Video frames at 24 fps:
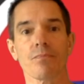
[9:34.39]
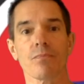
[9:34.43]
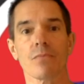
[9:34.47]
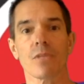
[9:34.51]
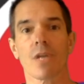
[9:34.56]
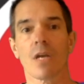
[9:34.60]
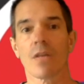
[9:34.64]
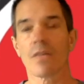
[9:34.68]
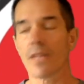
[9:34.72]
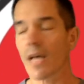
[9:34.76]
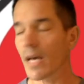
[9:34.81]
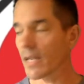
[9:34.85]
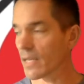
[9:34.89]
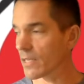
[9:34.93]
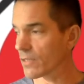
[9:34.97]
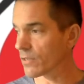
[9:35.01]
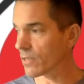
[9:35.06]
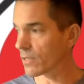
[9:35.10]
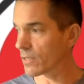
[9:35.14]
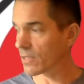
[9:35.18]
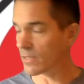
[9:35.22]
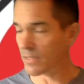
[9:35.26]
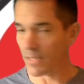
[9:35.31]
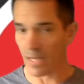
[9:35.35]
and that is
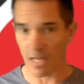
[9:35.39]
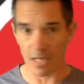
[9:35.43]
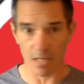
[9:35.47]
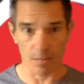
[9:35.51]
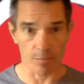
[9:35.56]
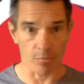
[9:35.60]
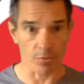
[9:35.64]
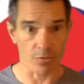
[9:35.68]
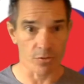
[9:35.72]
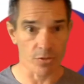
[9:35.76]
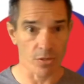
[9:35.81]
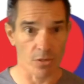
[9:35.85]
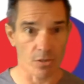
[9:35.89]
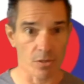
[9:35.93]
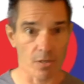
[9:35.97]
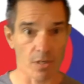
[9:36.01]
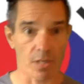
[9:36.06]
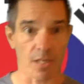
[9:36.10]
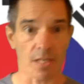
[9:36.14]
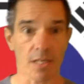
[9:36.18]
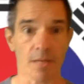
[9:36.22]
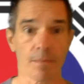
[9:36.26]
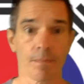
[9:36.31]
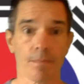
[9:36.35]
understandable, certainly.